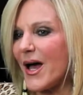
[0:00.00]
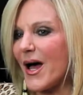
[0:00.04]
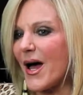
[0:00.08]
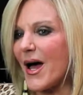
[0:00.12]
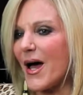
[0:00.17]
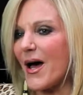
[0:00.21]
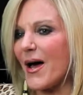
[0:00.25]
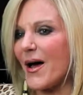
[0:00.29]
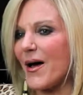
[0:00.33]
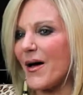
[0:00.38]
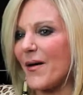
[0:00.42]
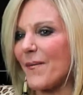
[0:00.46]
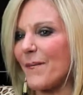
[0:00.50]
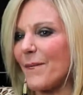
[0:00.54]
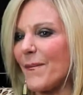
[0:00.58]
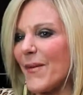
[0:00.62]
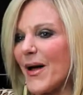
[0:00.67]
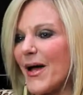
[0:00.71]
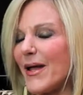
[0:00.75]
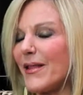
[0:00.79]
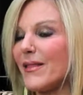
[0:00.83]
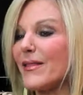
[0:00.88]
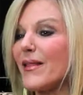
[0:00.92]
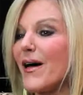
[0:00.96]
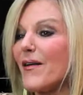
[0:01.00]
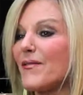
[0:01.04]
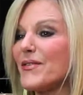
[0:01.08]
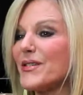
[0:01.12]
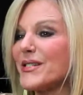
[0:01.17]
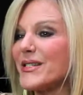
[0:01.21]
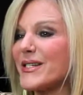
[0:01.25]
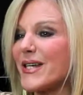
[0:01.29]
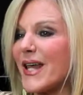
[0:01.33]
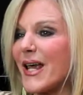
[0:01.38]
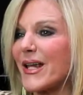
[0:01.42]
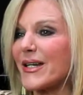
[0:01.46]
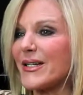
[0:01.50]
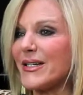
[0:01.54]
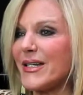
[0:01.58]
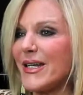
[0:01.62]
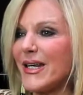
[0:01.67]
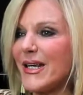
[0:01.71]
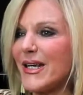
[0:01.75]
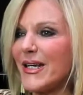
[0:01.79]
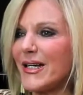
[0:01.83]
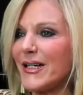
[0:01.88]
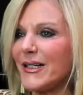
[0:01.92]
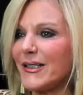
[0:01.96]
I love his
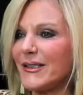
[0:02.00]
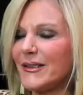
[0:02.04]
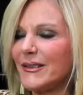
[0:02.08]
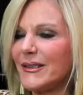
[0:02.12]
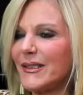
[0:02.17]
technique.